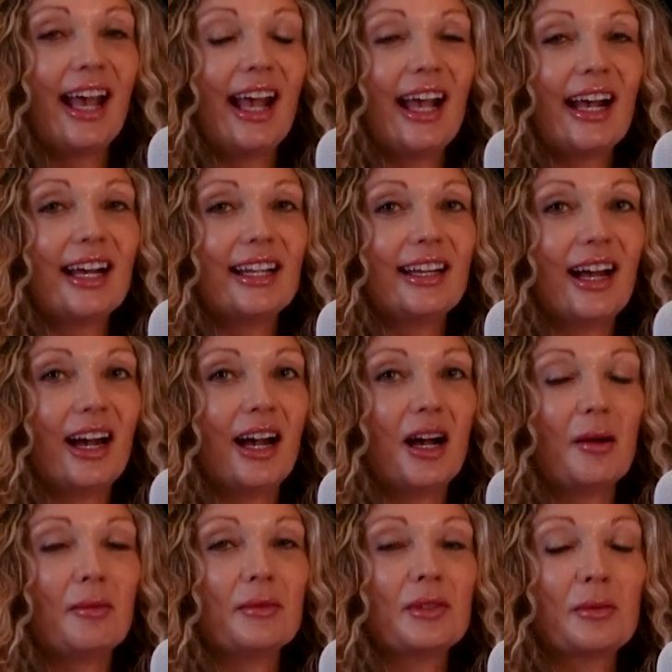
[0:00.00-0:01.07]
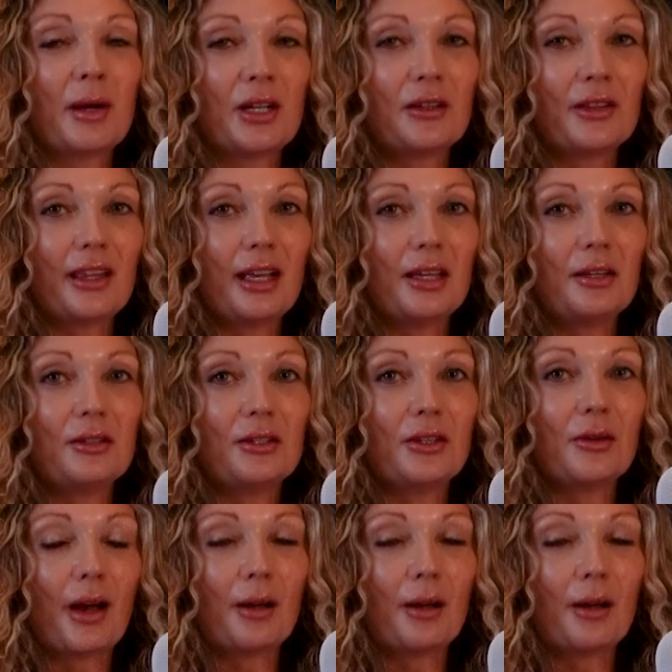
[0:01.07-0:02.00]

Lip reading: And special thank you to